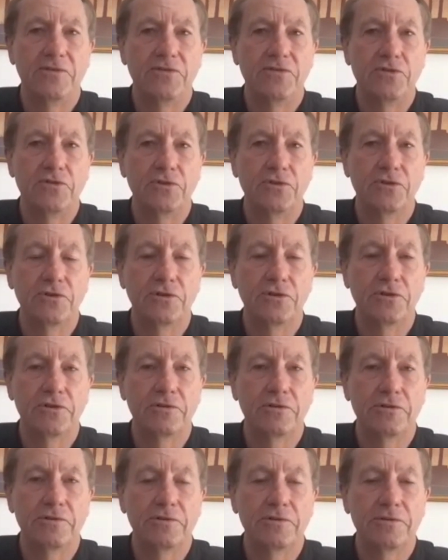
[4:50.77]

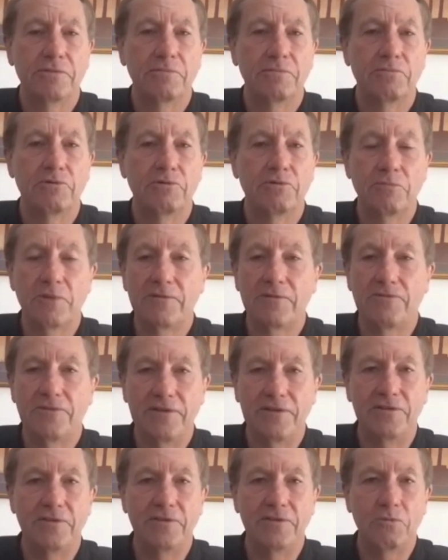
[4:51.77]
to put my feet in